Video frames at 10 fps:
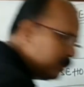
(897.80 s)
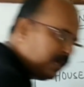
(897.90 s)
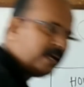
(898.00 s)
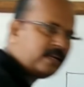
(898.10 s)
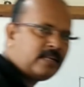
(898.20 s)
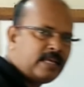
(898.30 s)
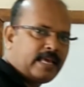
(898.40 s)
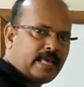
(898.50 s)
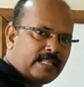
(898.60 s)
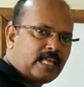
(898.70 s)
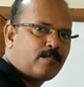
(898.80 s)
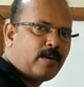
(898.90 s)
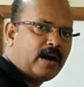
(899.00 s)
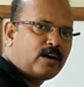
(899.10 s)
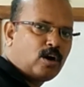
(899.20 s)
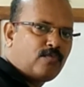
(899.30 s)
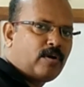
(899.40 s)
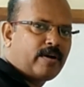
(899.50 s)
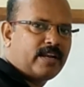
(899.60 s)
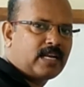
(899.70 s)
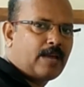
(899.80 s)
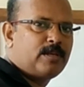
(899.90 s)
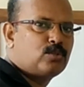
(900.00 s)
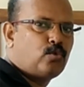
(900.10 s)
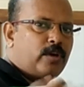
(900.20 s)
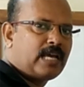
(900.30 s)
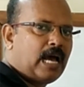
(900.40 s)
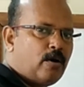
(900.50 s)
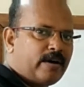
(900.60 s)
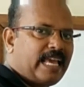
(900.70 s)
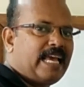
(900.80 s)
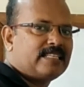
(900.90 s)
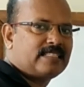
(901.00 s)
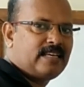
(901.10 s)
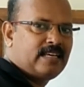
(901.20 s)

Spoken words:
Then another part of our income is going out as